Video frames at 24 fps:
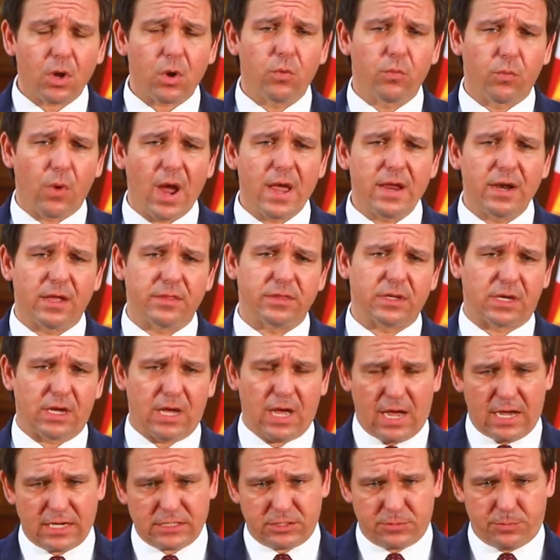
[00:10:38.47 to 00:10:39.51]
right on the
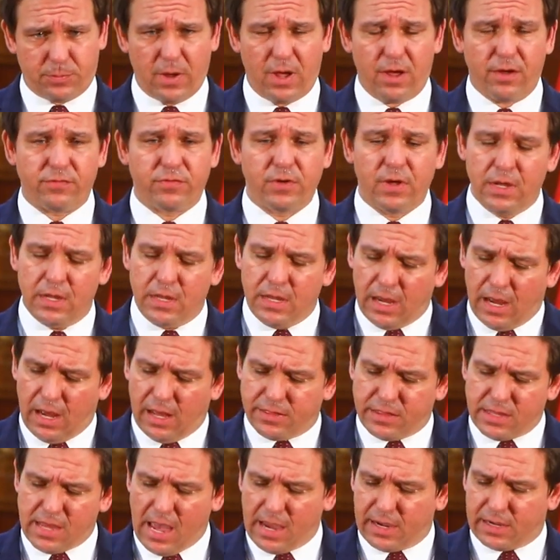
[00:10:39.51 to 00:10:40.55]
cusp of
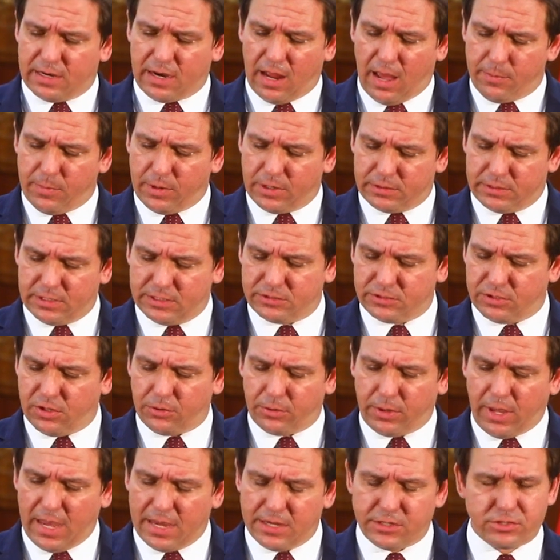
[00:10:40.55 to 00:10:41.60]
uh, the economic
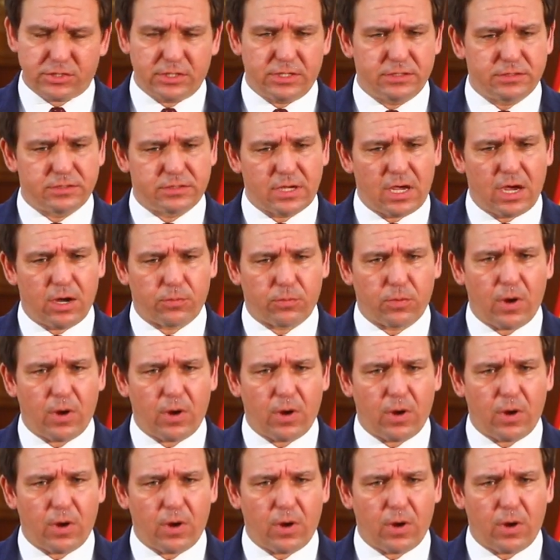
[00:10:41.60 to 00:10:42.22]
dislocations uh,